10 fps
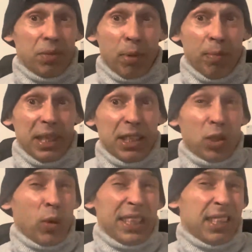probably
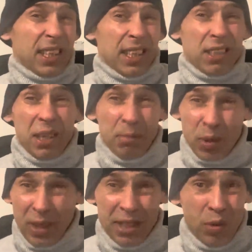20 at the time,
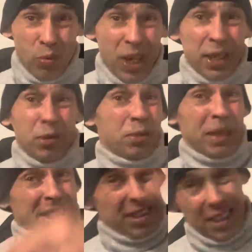21, who's
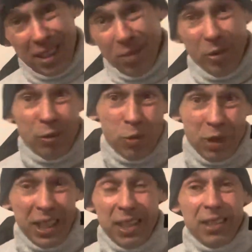mixing in with all
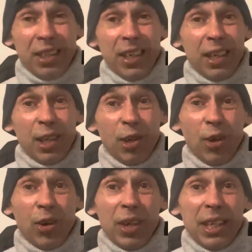these lot,